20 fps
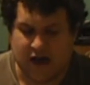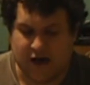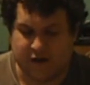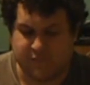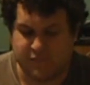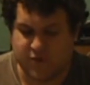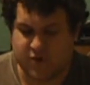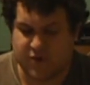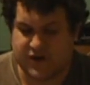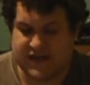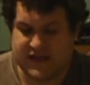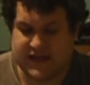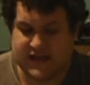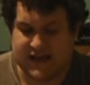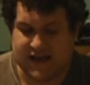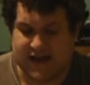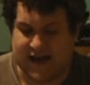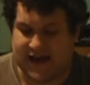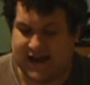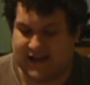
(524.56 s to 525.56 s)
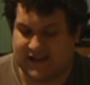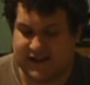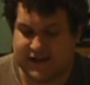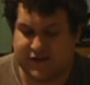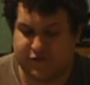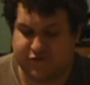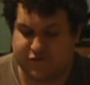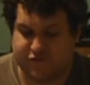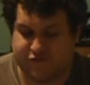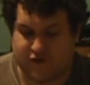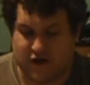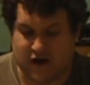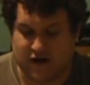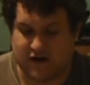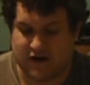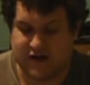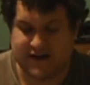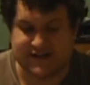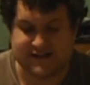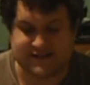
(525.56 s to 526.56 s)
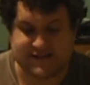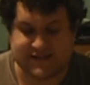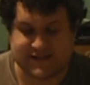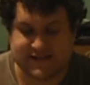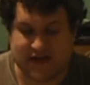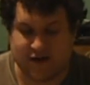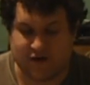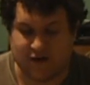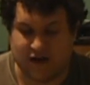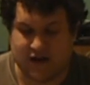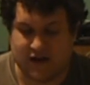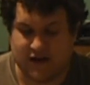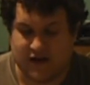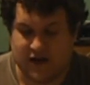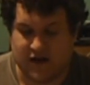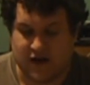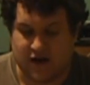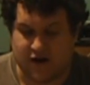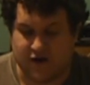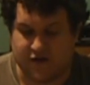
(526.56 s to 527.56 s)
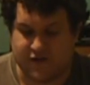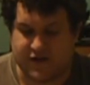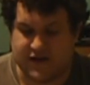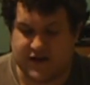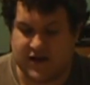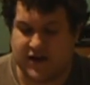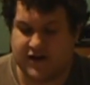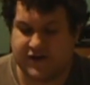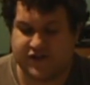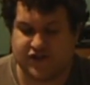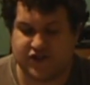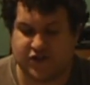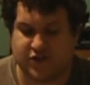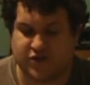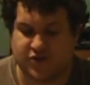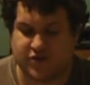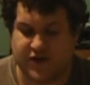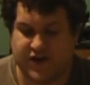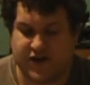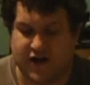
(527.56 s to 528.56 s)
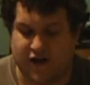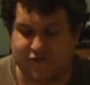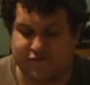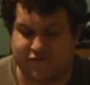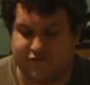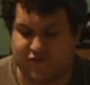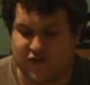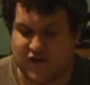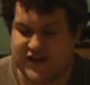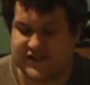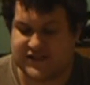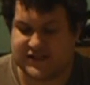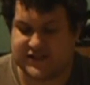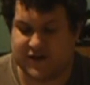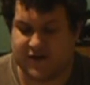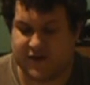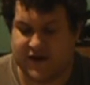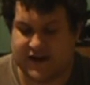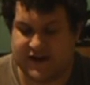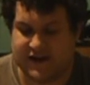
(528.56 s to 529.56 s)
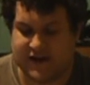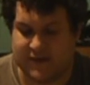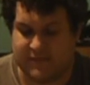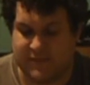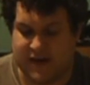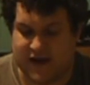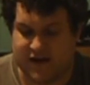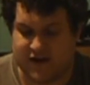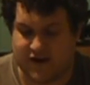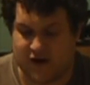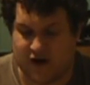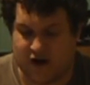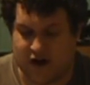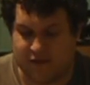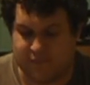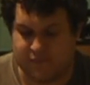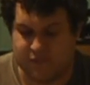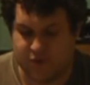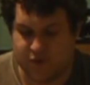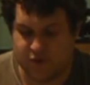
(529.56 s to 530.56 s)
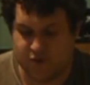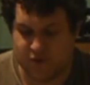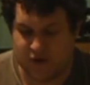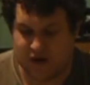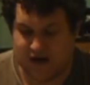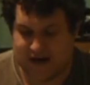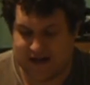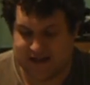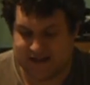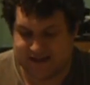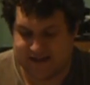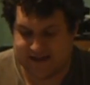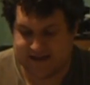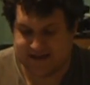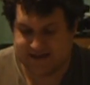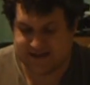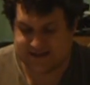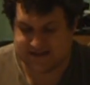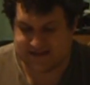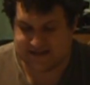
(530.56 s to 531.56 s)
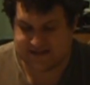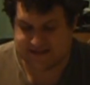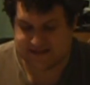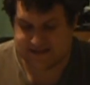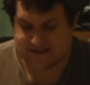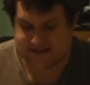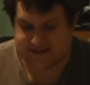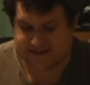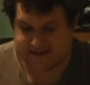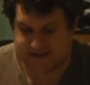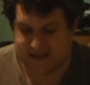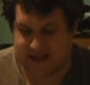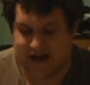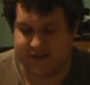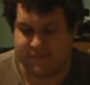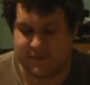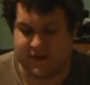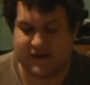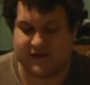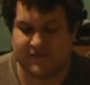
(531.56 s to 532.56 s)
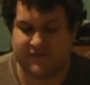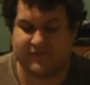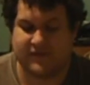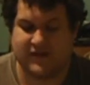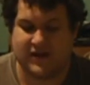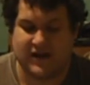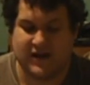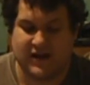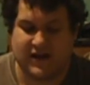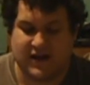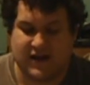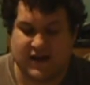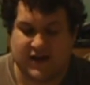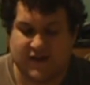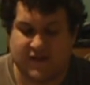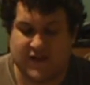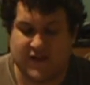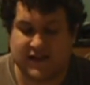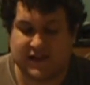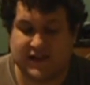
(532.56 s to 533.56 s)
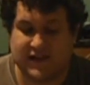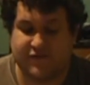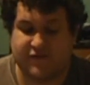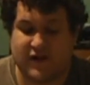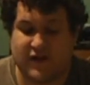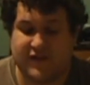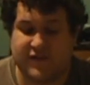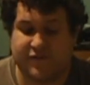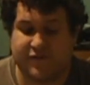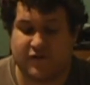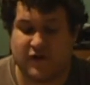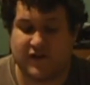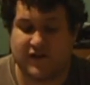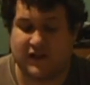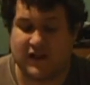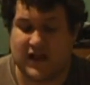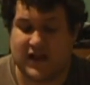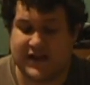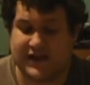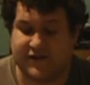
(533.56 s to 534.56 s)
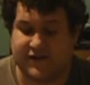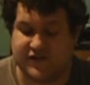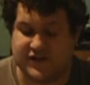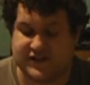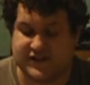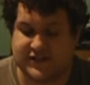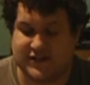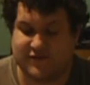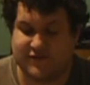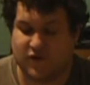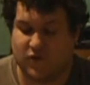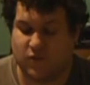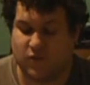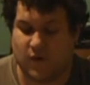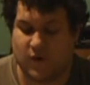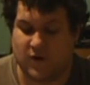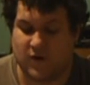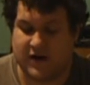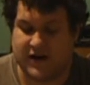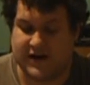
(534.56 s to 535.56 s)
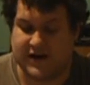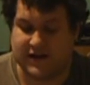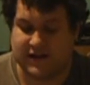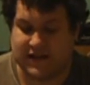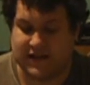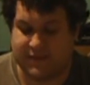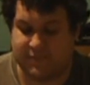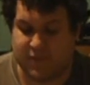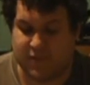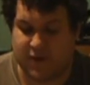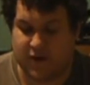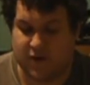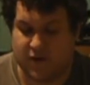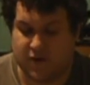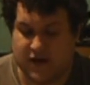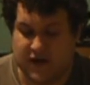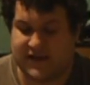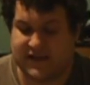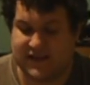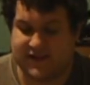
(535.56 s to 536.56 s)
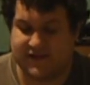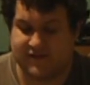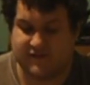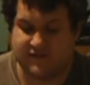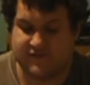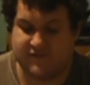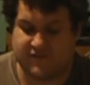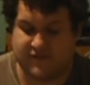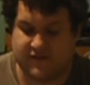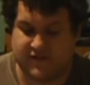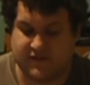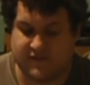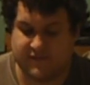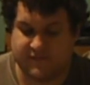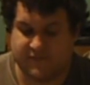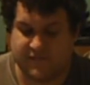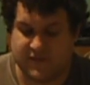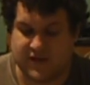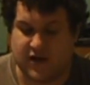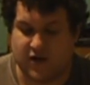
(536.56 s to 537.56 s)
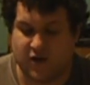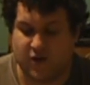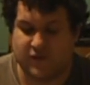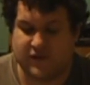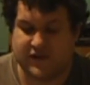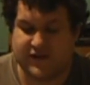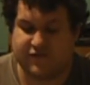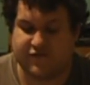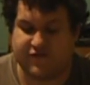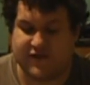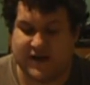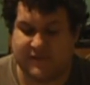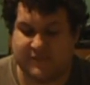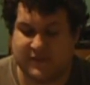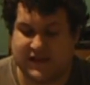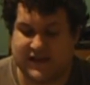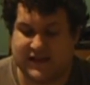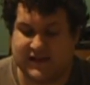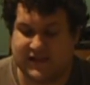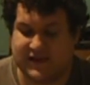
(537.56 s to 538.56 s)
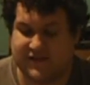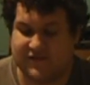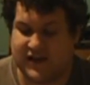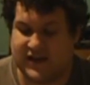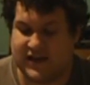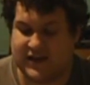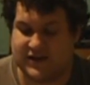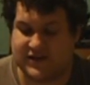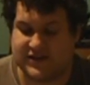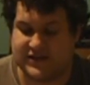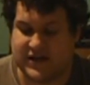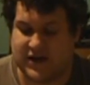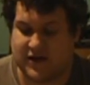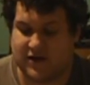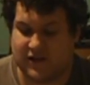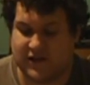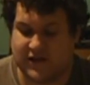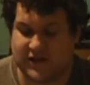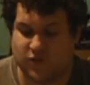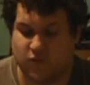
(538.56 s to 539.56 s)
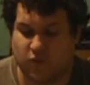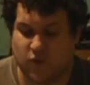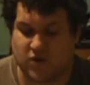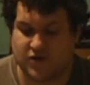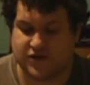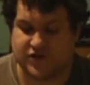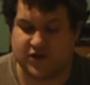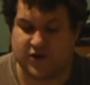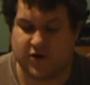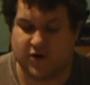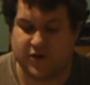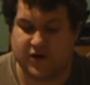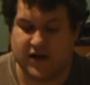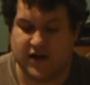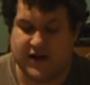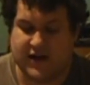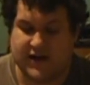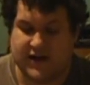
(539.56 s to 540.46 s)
Hamoudi, Helen, Farah, and Sarah are the young children of Free Syrian commander Abu Ali Sliva. They live on the front line of the civil war in Aleppo the only family living in a derelict war zone